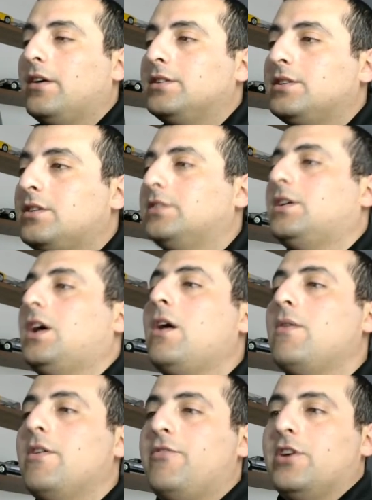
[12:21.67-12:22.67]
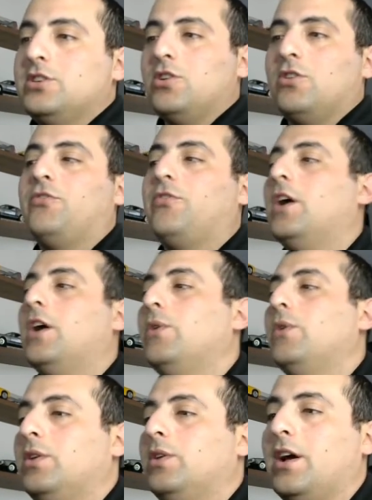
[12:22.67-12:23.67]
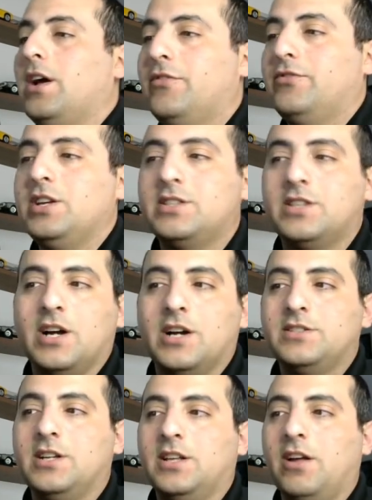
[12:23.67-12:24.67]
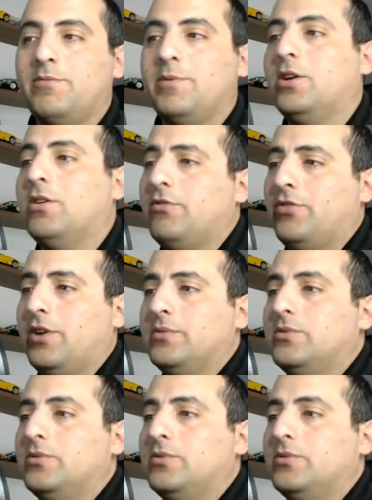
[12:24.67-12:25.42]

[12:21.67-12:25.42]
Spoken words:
However, so far we only have these cards that have been confirmed.